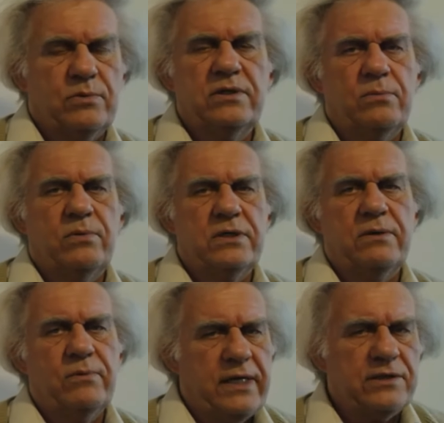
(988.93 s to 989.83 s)
We're, we're,
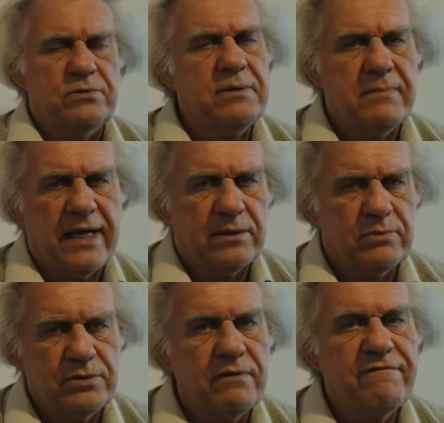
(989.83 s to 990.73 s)
we're not doing math; we're
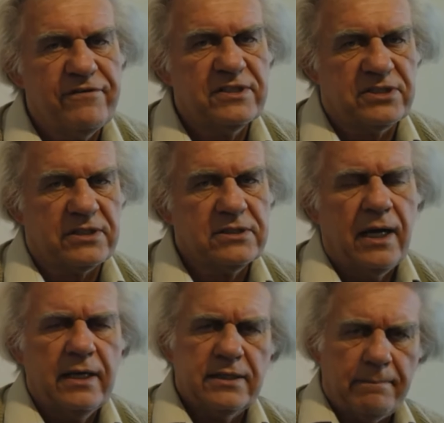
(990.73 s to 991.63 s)
doing physics.
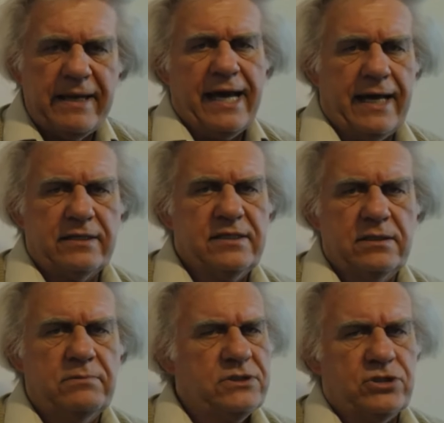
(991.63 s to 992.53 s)
The math
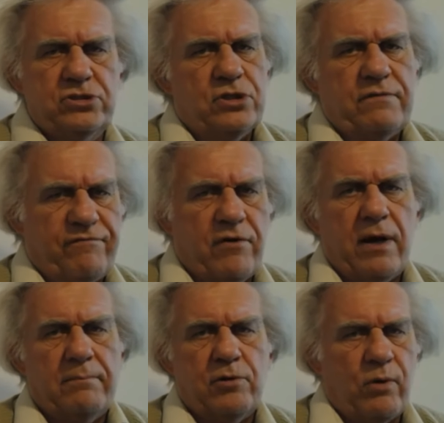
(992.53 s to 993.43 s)
we just took
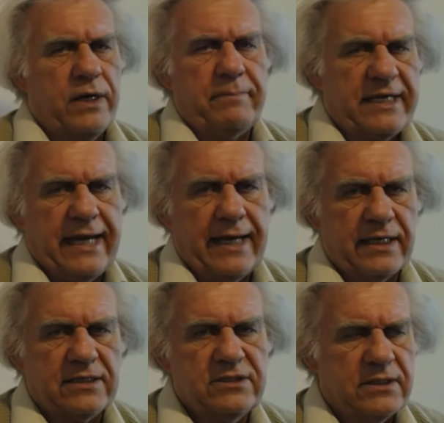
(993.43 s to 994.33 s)
from quantum
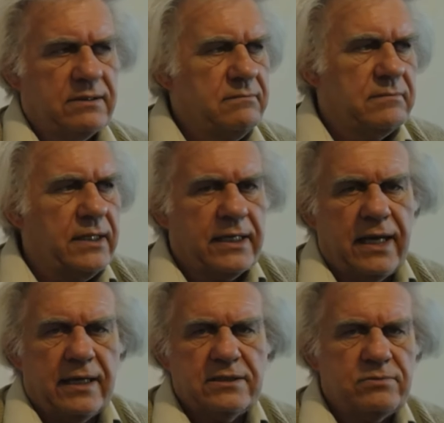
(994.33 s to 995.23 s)
mechanics, and
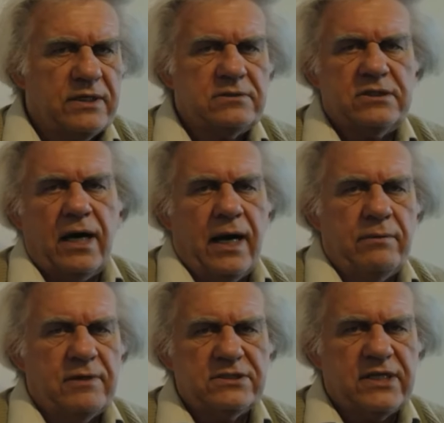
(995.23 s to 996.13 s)
again, it's what's on
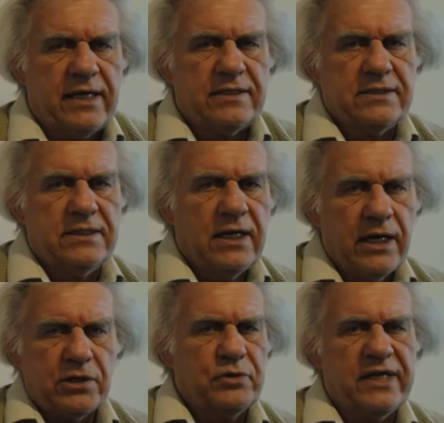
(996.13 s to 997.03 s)
one side of the
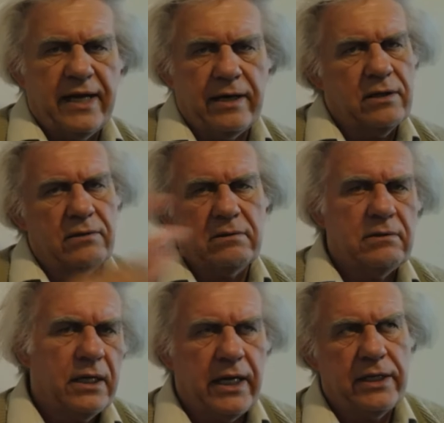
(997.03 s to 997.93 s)
green
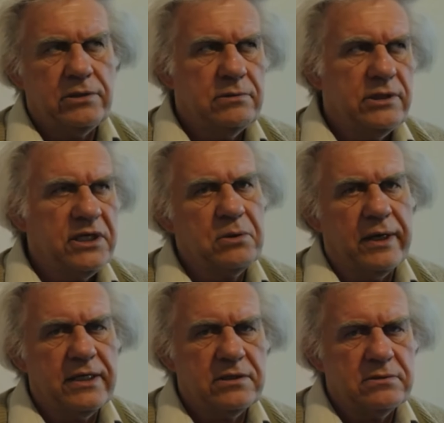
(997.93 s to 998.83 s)
arrow, and you
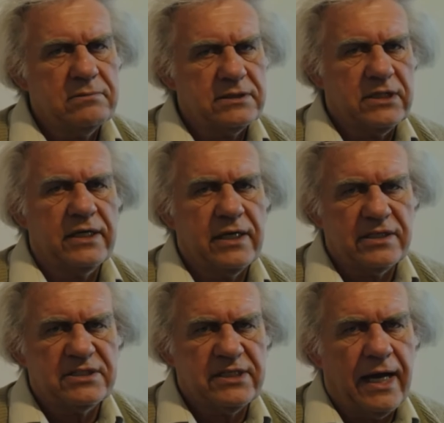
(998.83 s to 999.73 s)
equate it to what's on the
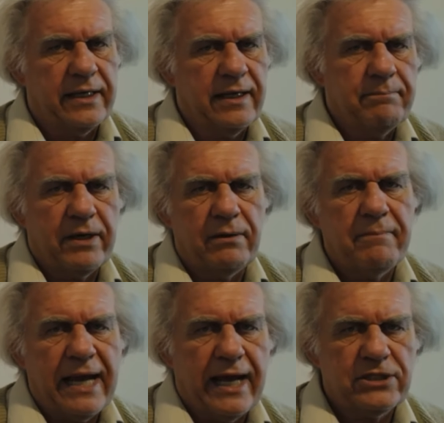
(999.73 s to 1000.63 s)
other side, and they better
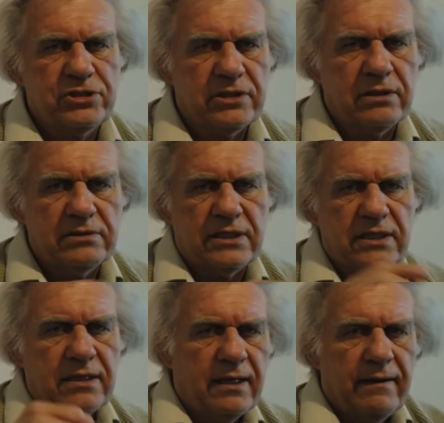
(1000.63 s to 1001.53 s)
match. You know,
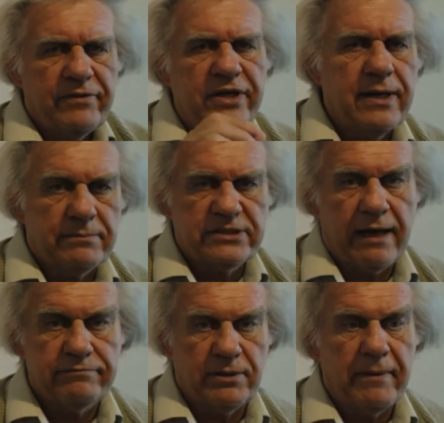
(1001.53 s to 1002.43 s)
the the numbers
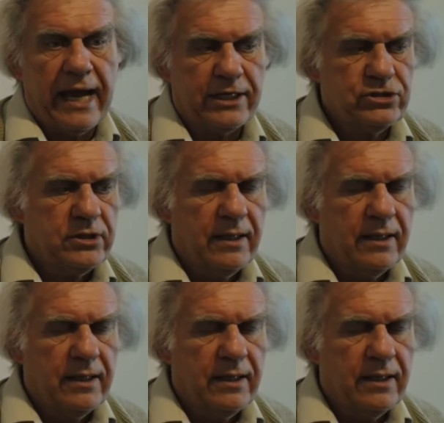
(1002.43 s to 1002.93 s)
have to match.